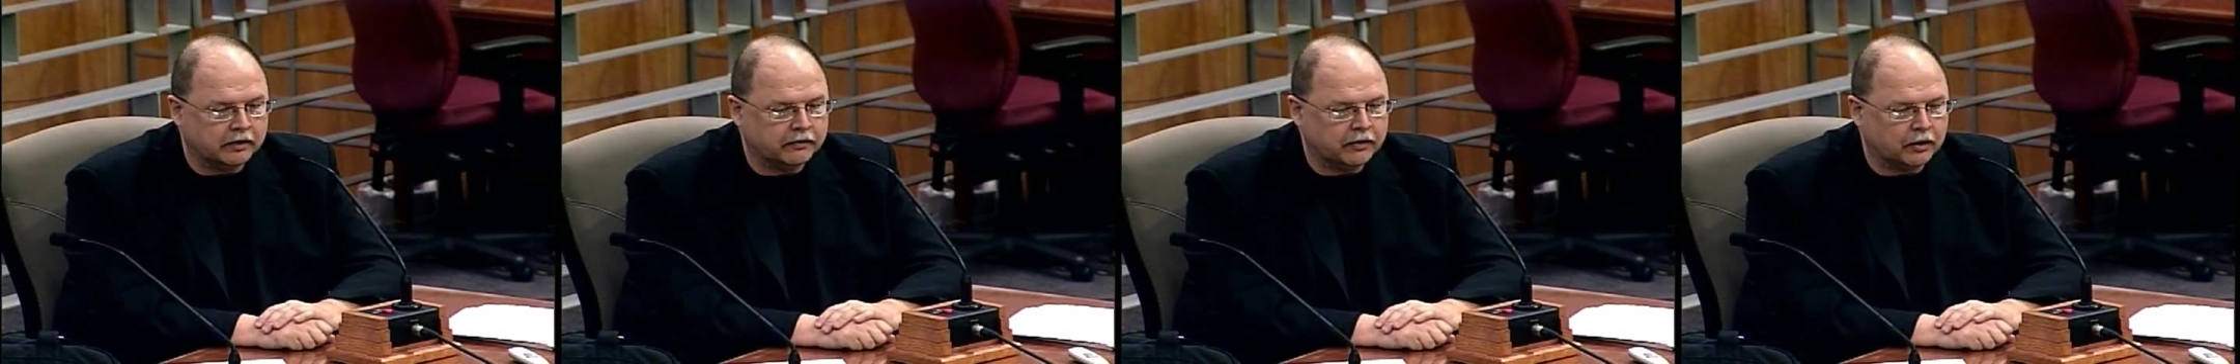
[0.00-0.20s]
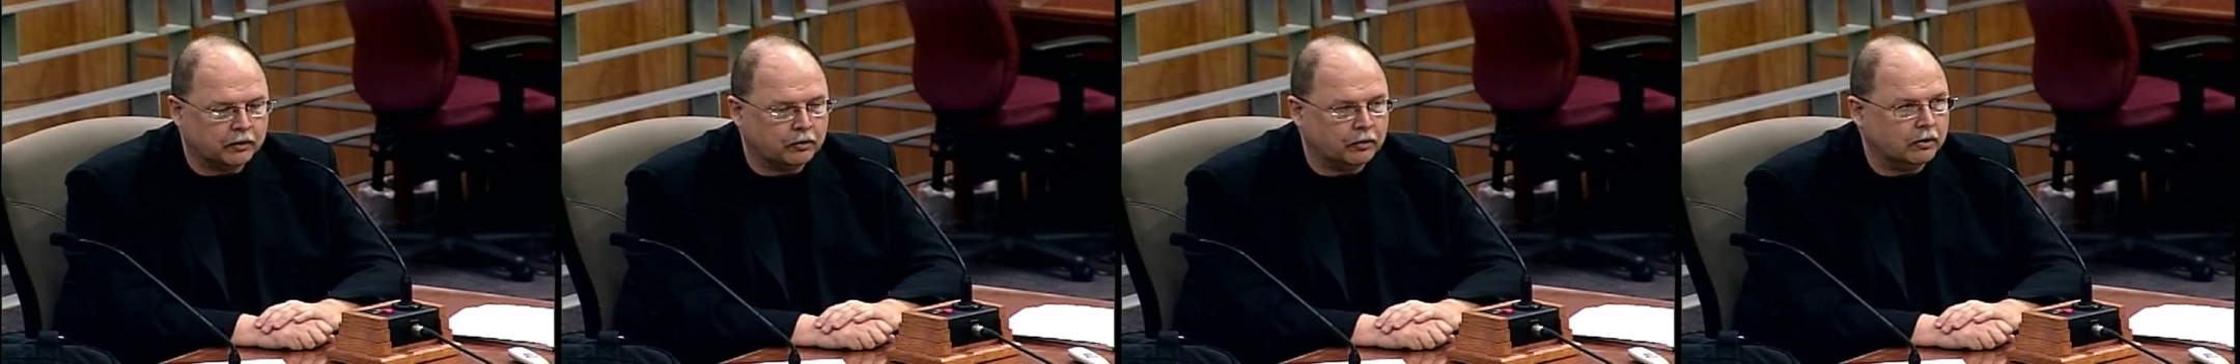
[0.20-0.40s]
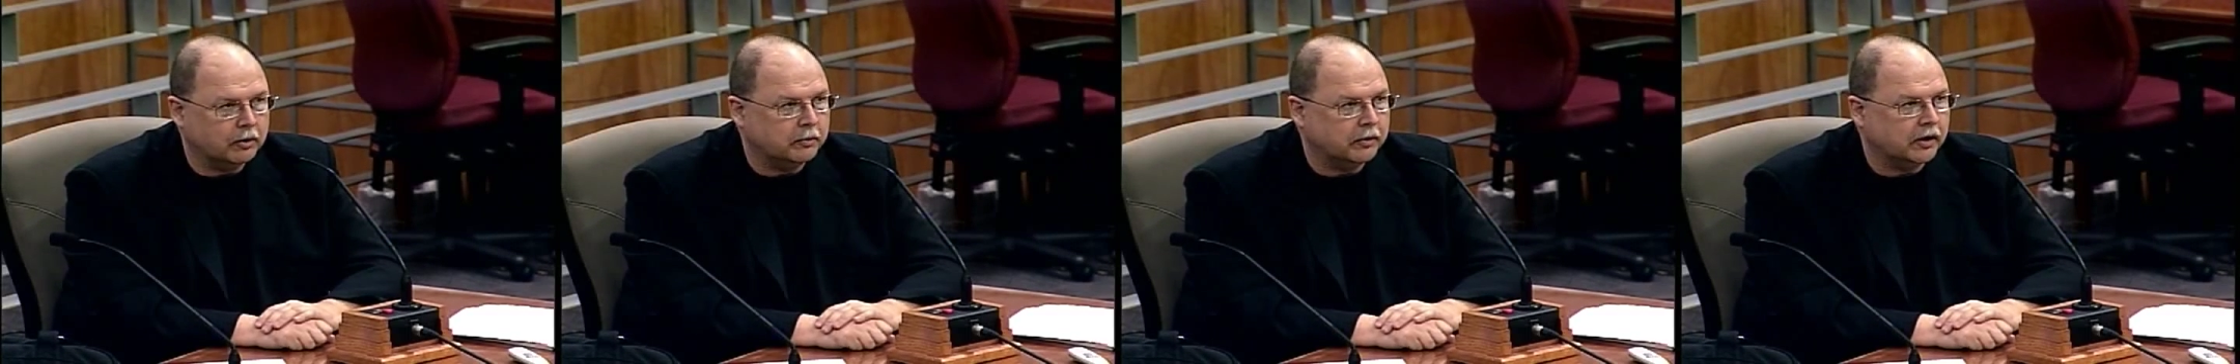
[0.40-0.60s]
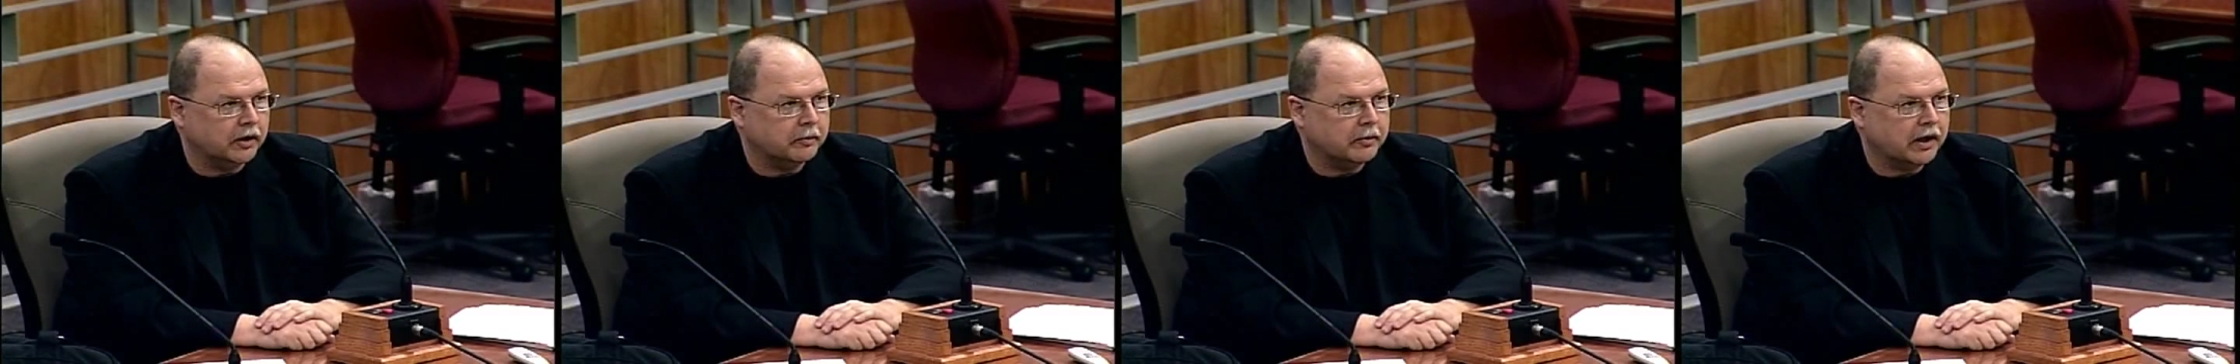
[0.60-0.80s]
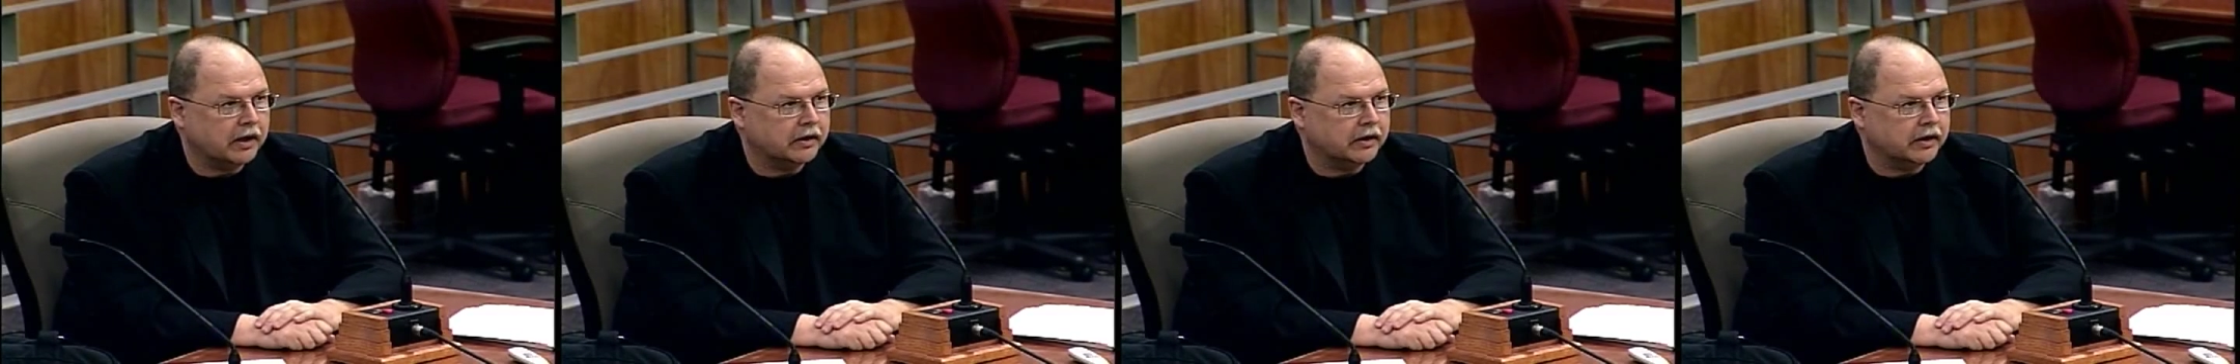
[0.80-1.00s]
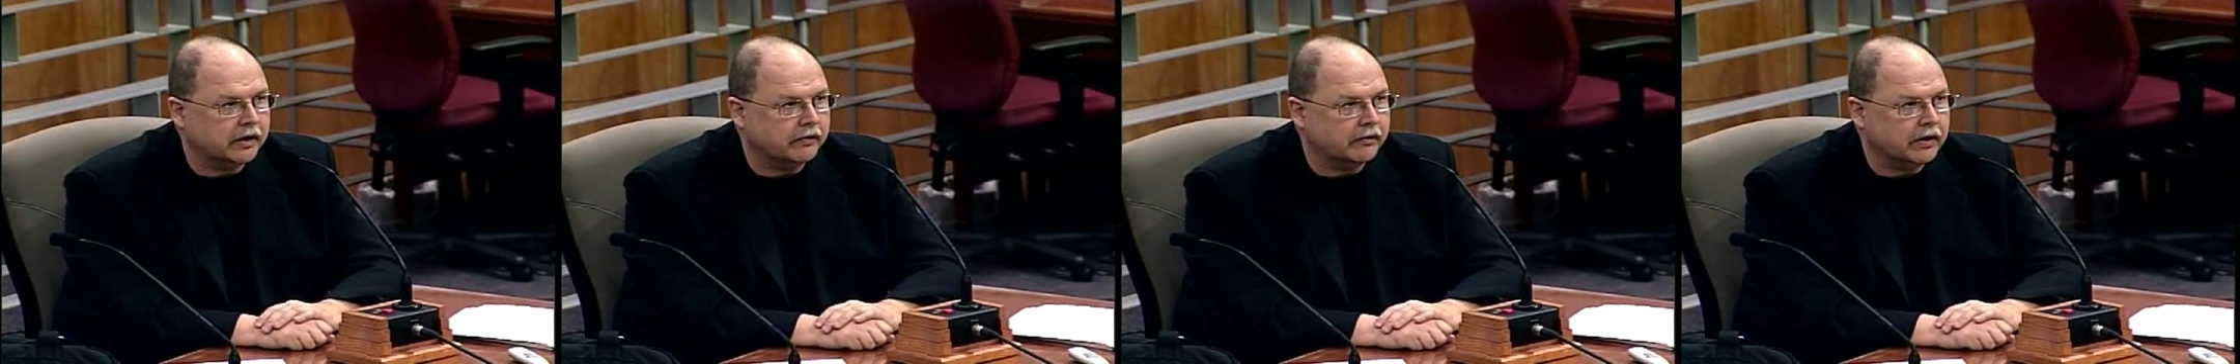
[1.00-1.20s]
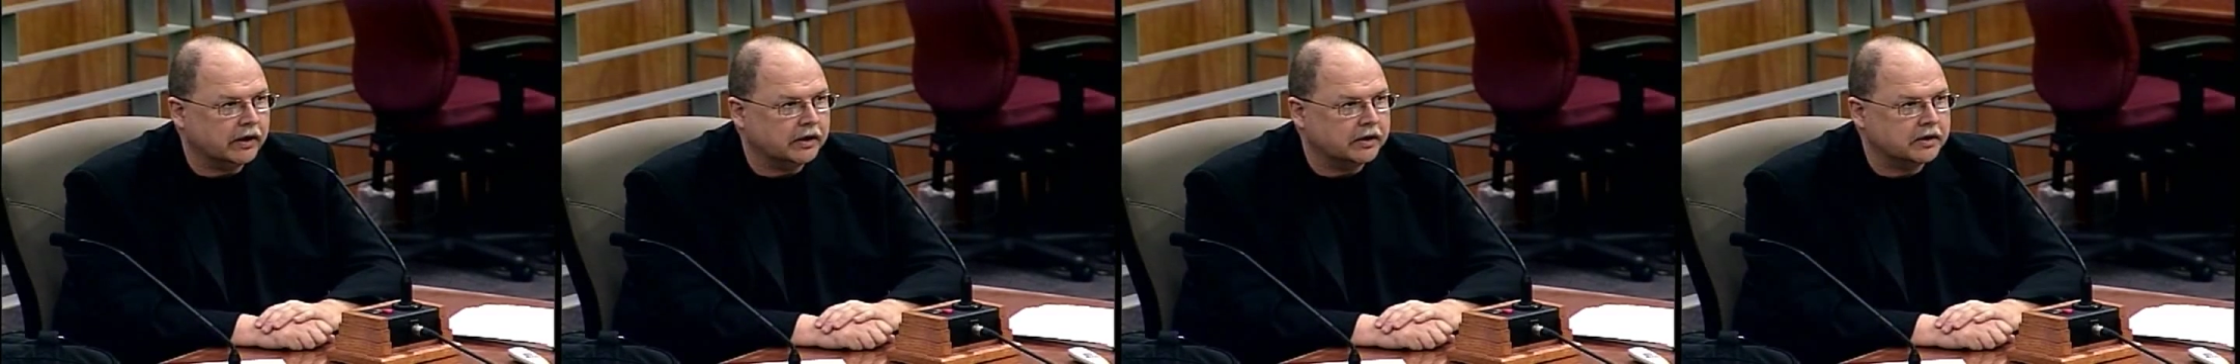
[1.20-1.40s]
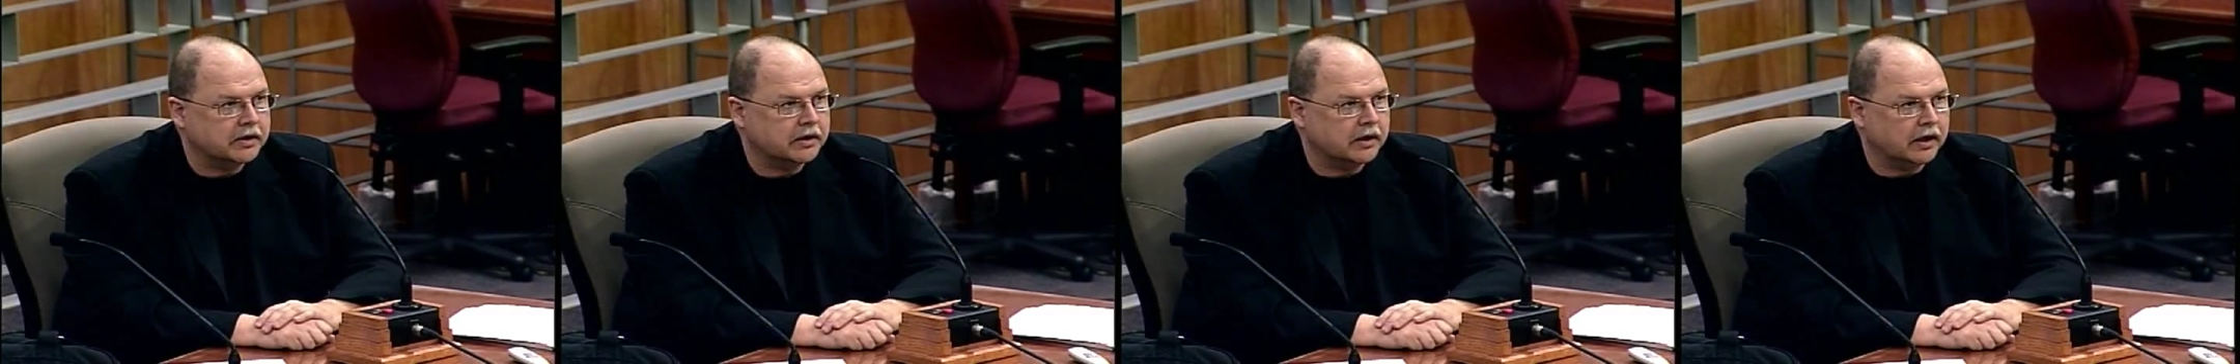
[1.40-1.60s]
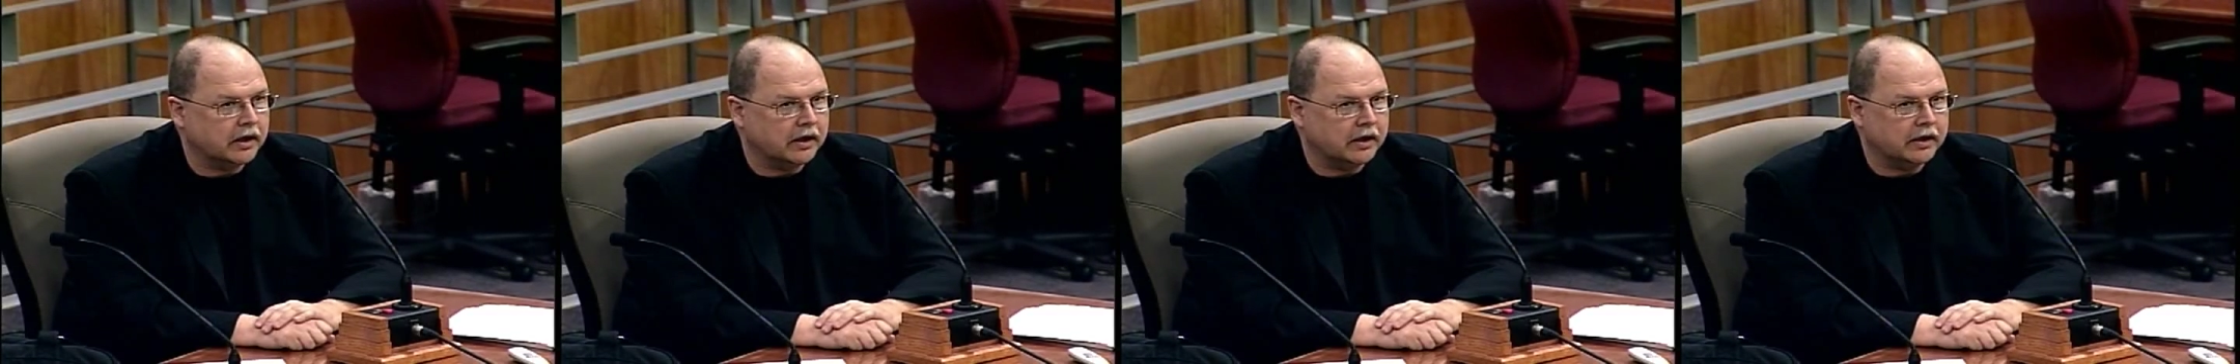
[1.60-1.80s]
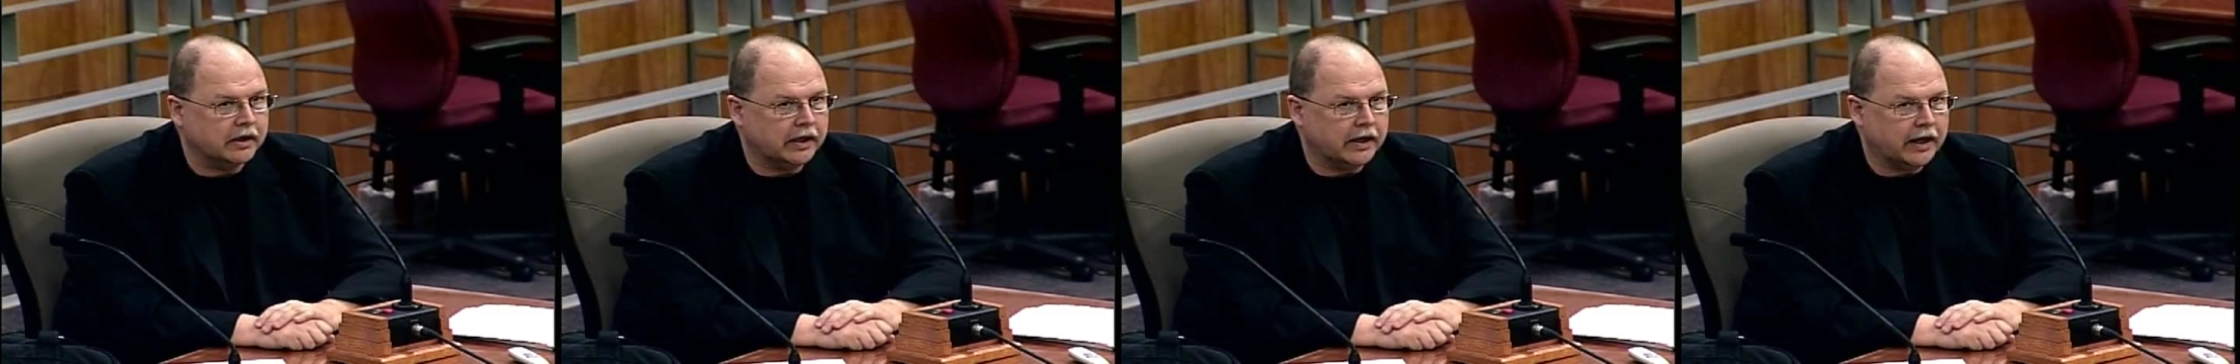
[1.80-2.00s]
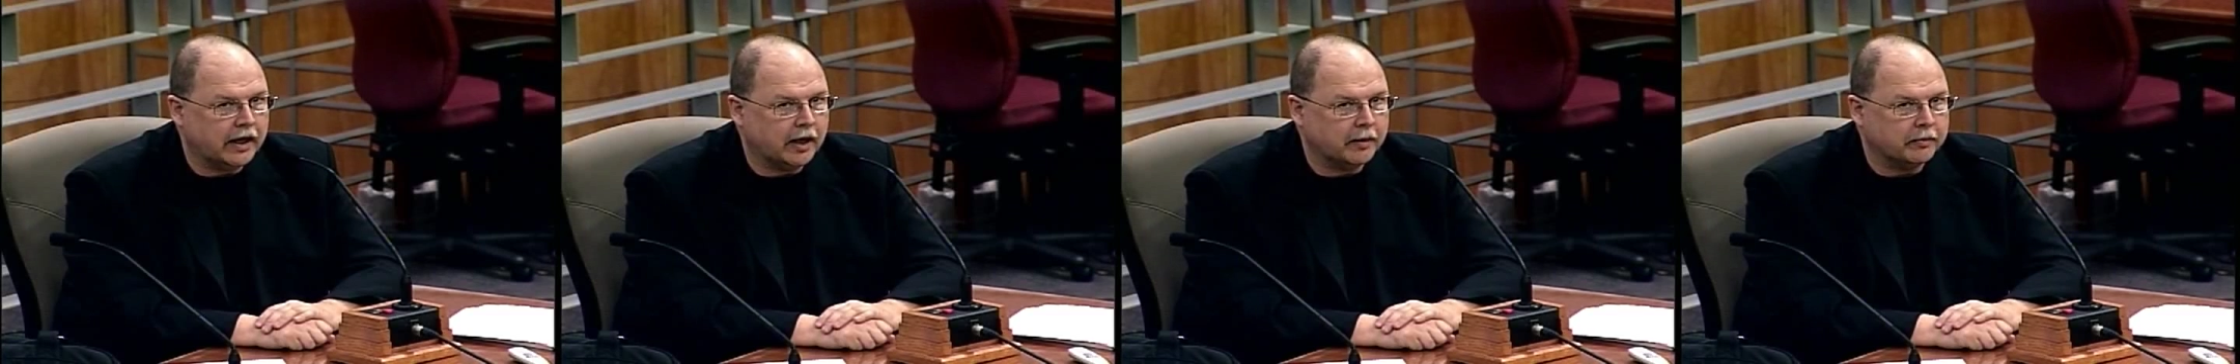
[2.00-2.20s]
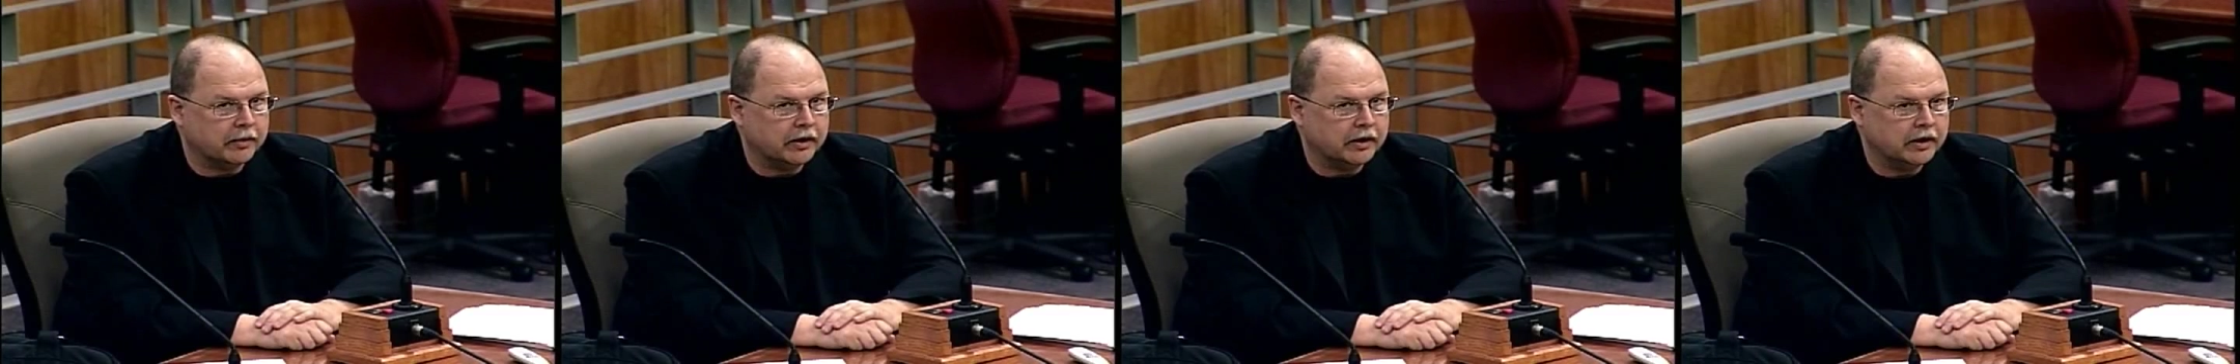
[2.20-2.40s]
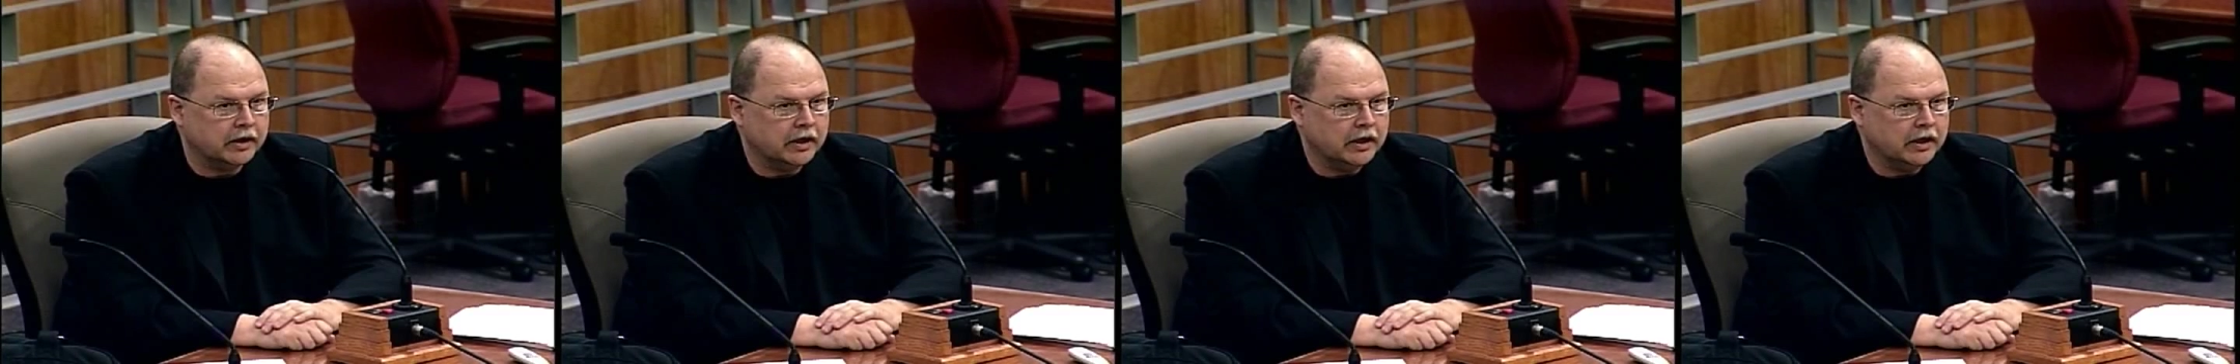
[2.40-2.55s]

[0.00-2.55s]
felt horrible about the events that happened.